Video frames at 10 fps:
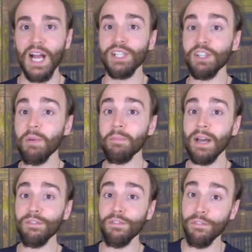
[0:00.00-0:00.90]
Some of
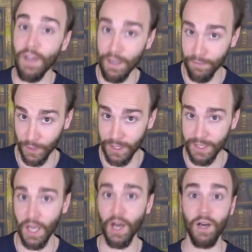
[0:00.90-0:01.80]
my
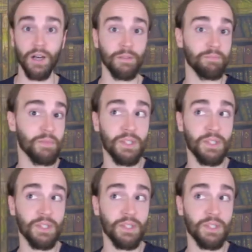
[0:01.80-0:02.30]
favorite uh,